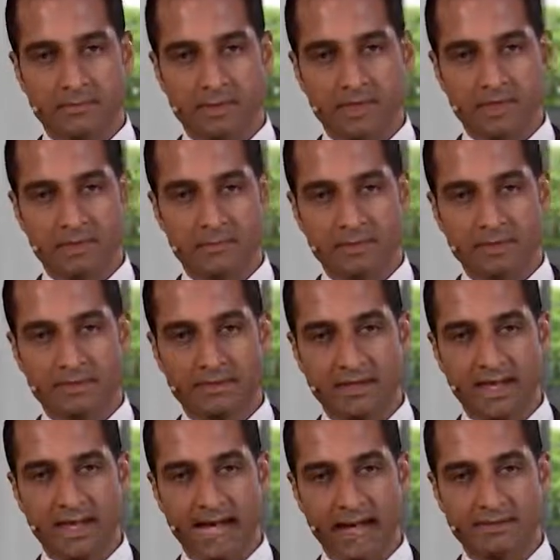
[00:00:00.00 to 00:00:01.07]
And once
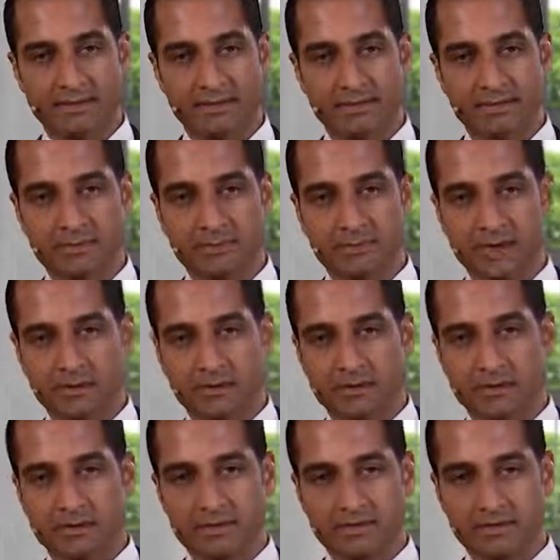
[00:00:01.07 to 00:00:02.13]
that happens, then my
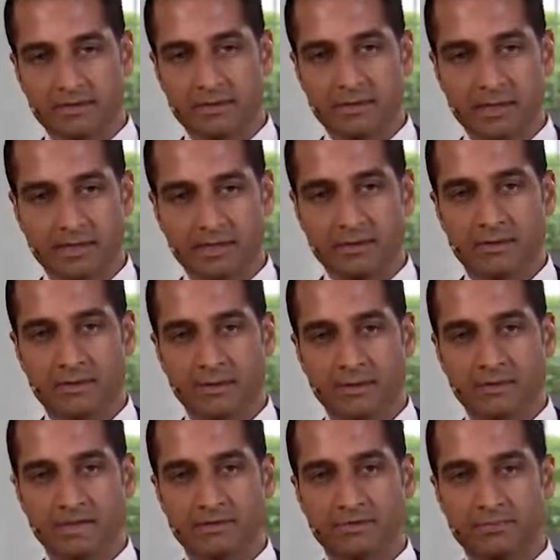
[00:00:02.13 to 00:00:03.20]
goodness, you're
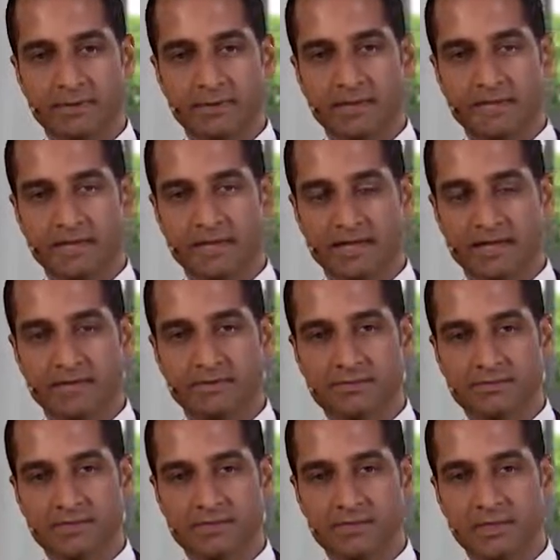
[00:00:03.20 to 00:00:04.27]
going to have spread of that
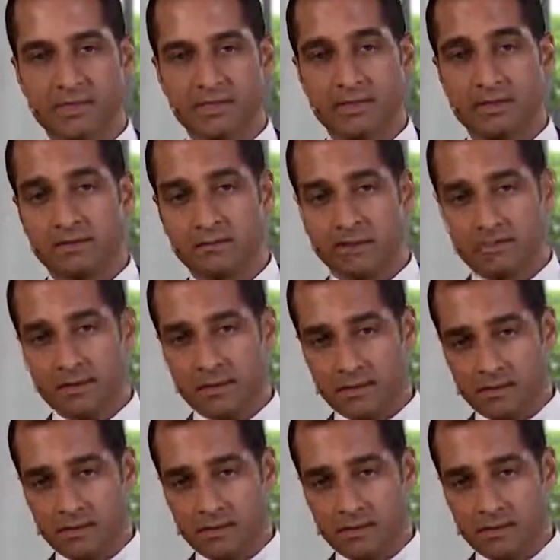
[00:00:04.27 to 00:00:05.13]
cancer, well,